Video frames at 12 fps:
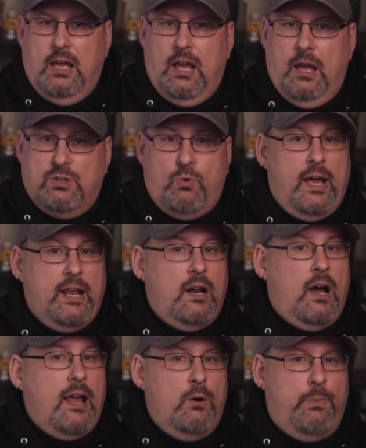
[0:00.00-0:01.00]
It was quite
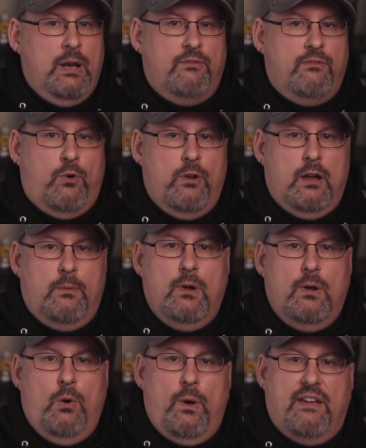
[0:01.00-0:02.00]
eye-opening for them
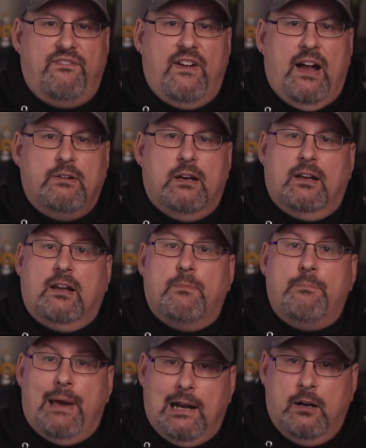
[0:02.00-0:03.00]
when they found out a
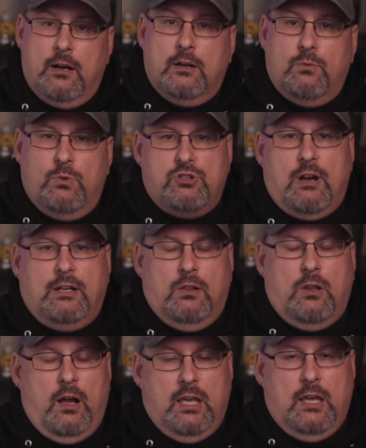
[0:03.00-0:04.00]
competitor was trying to
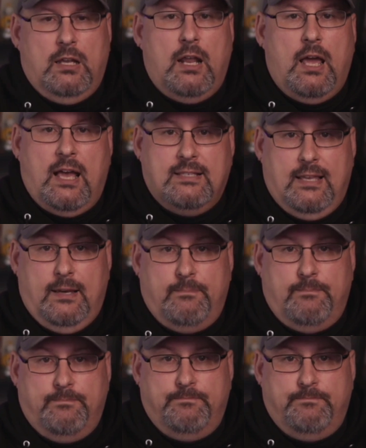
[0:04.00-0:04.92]
log in as them.